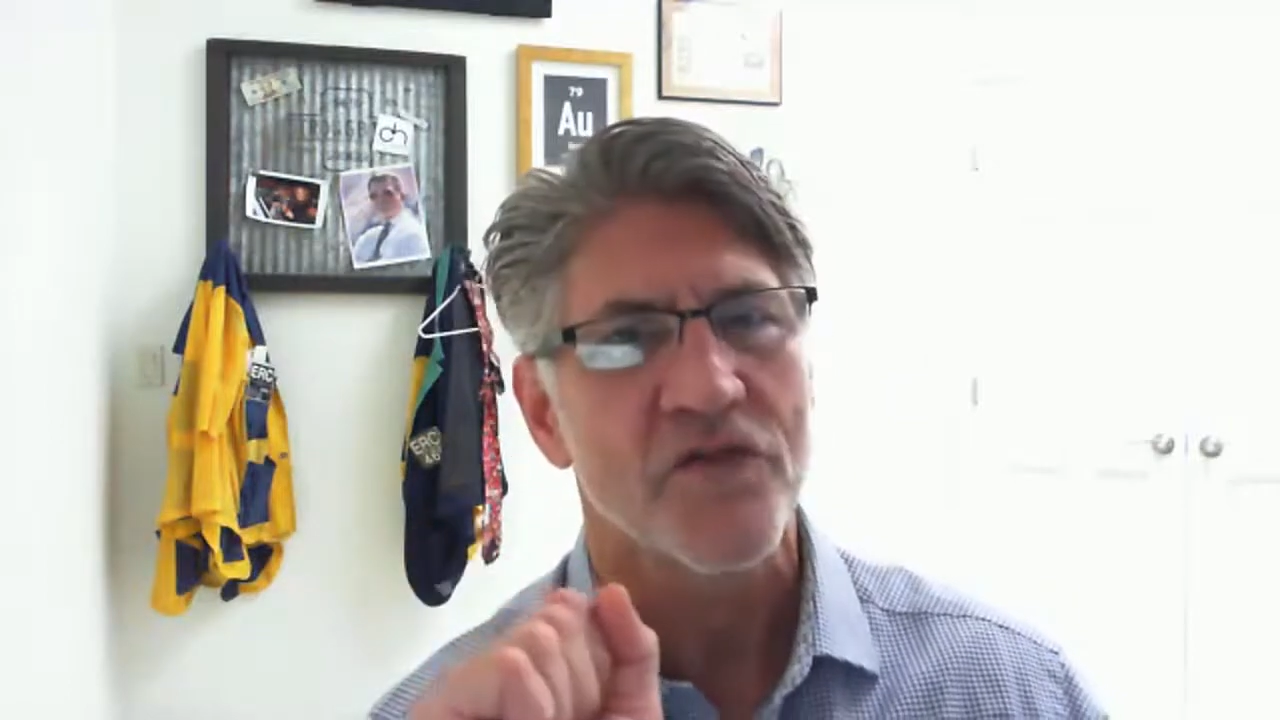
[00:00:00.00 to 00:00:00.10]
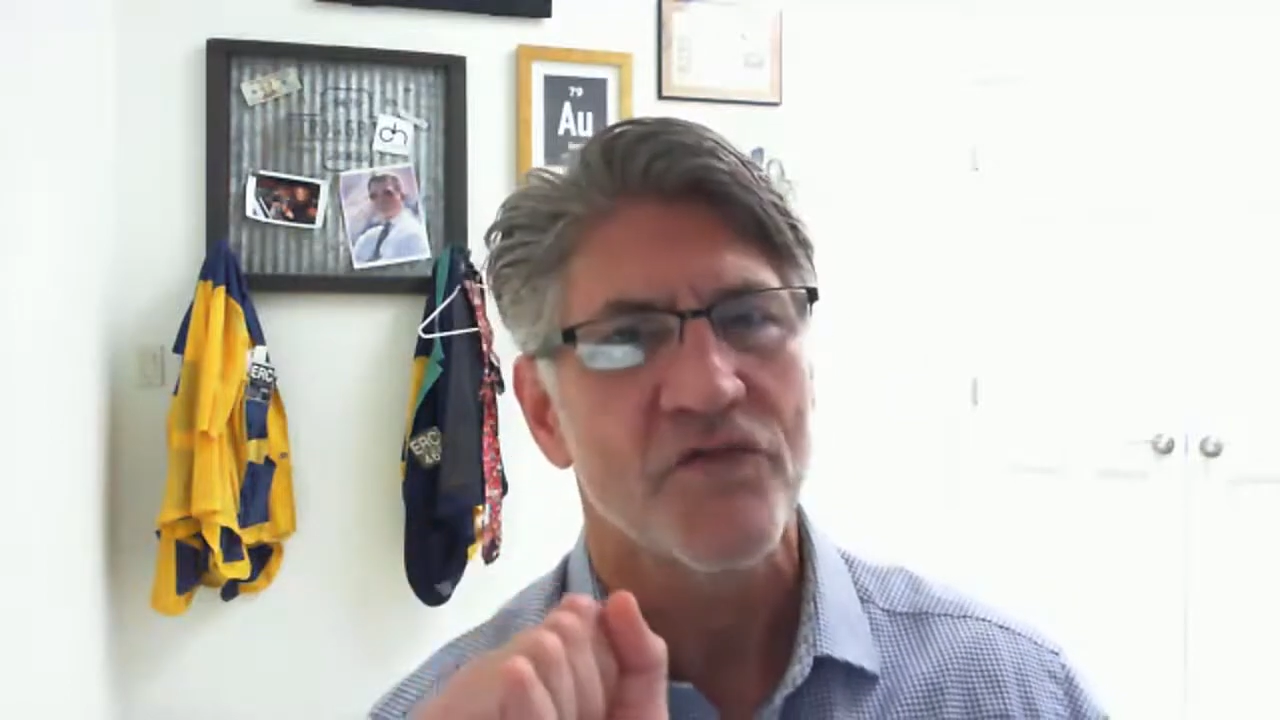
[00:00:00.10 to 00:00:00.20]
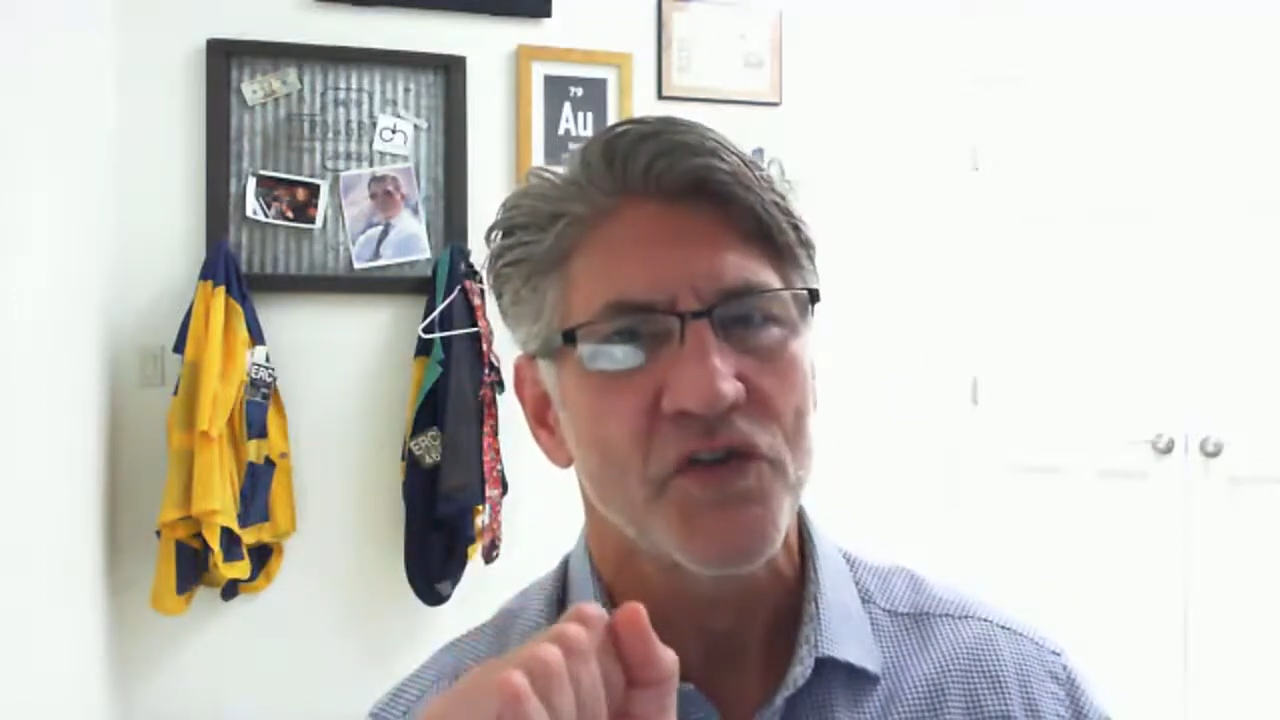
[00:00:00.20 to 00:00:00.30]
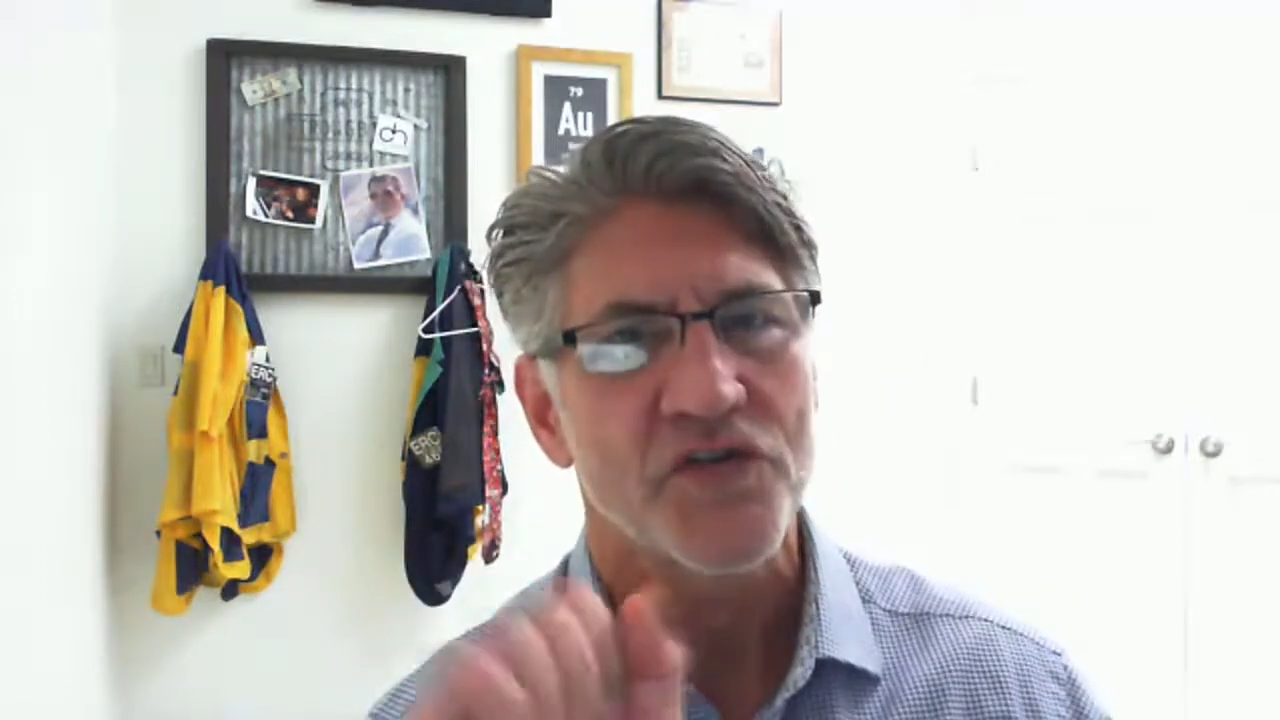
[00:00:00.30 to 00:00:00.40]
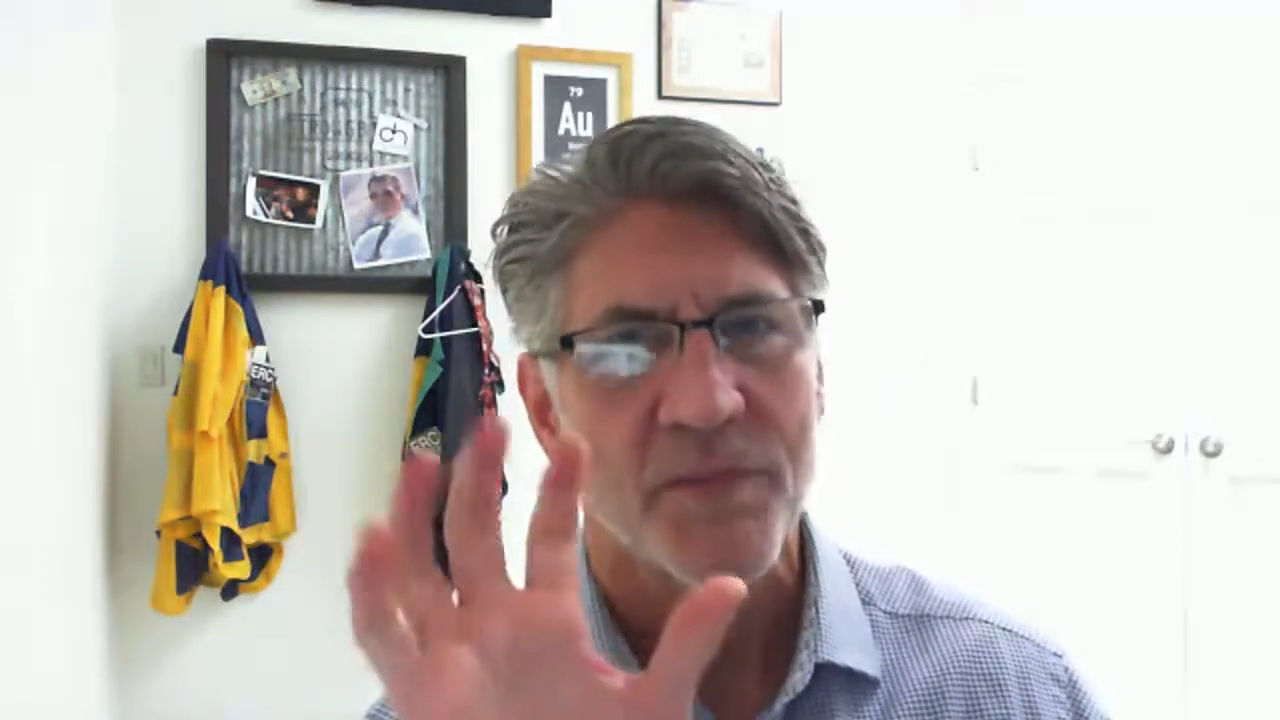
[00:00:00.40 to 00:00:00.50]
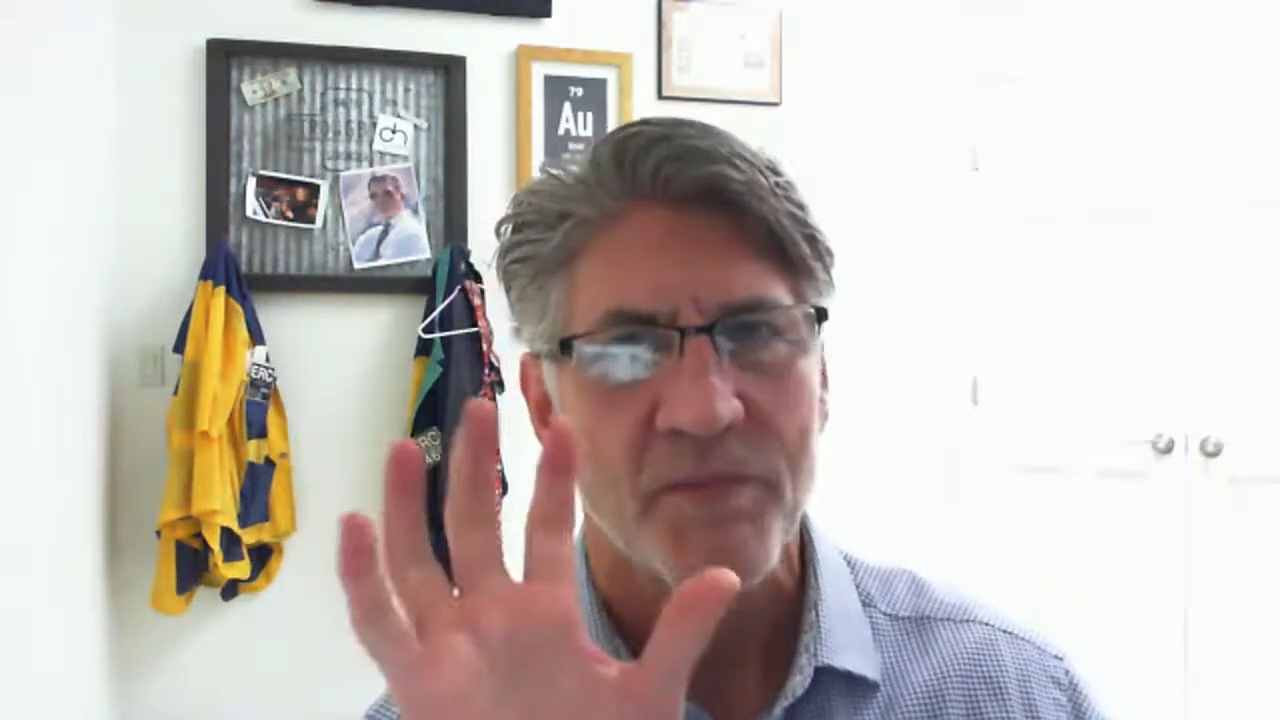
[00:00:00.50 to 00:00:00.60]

confusing,